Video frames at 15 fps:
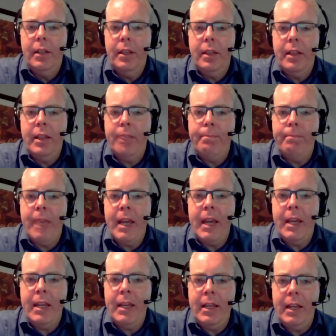they
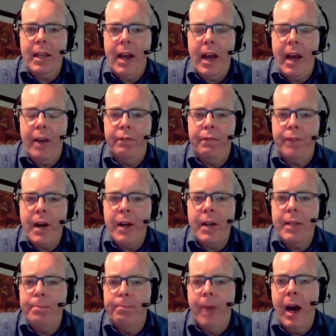may have
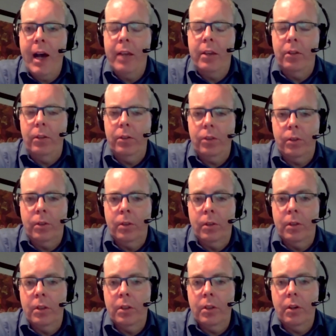very mild
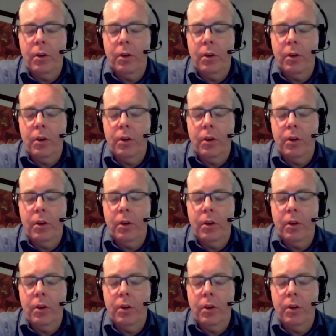or,